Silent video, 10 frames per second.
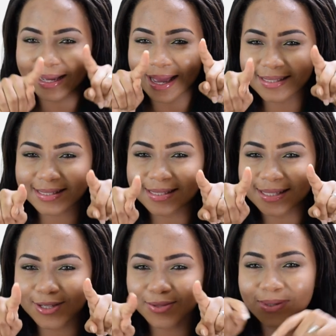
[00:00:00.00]
I
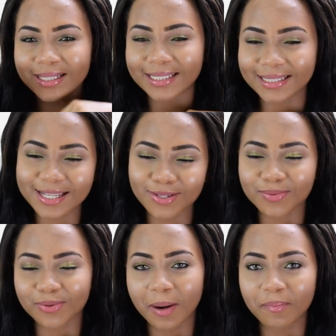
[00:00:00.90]
see you, click that
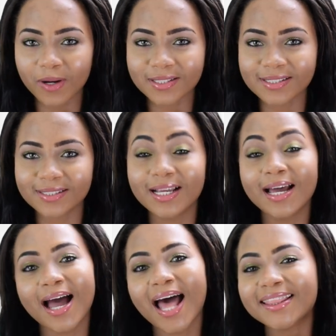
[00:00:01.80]
subscribe button,
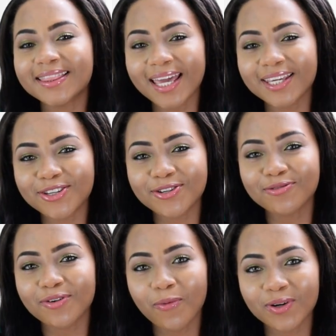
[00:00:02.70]
and thank you
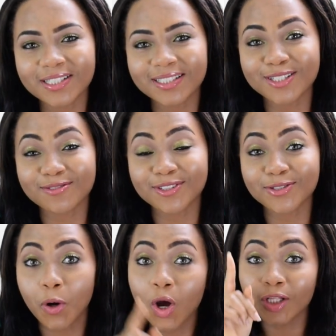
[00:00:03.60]
for watching this
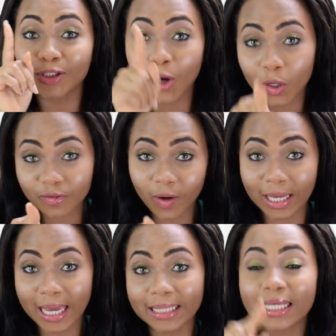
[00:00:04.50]
video. Don't
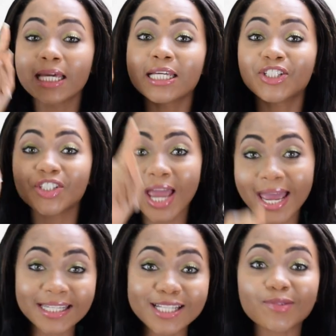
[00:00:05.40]
forget,
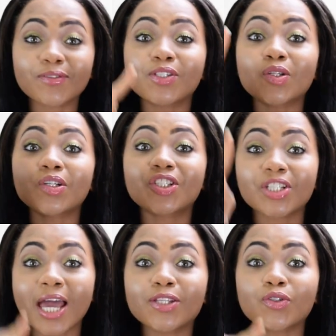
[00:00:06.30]
share this video,
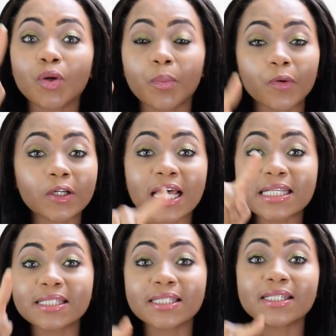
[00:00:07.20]
share to your brother,
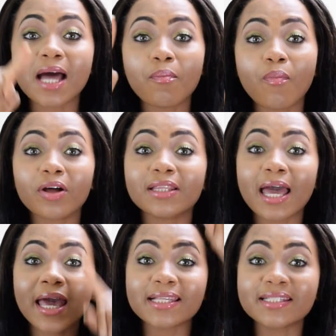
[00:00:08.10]
sister, mother,
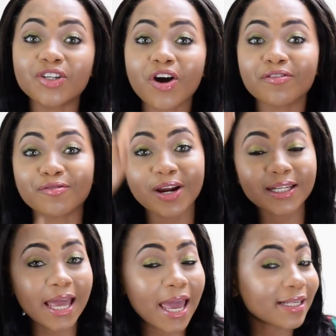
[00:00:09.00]

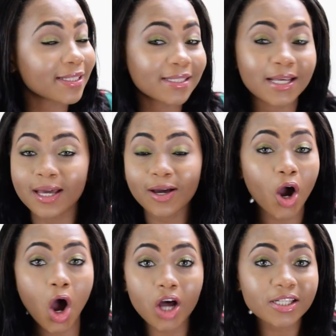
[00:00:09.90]
ex-girlfriend, ex
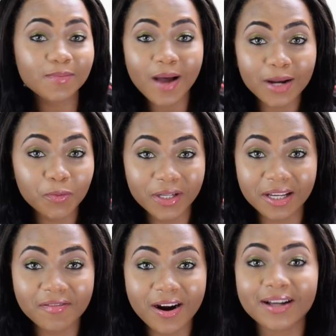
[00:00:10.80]
husband,
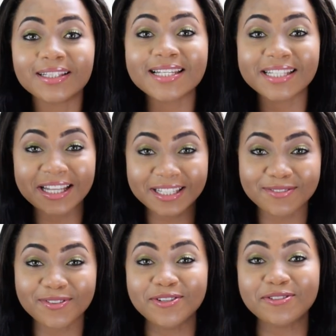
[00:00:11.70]
whatever. Let's get
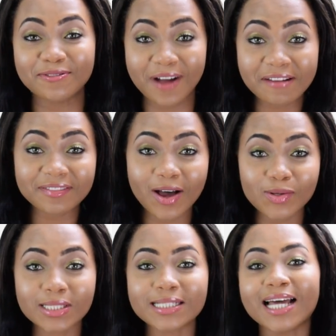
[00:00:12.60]
this video to 5,000.
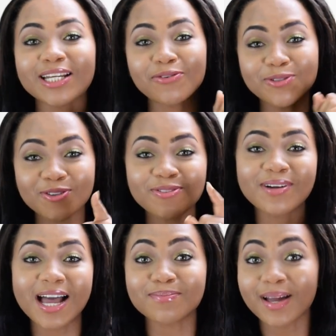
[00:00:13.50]
I'll show you
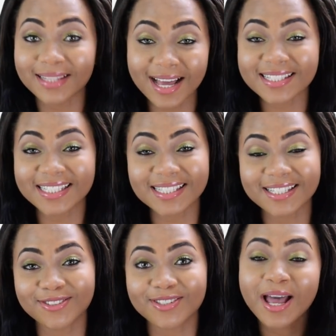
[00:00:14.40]
guys my dancing
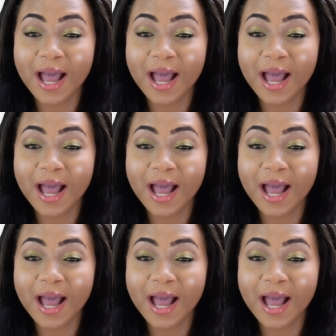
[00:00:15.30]
skills.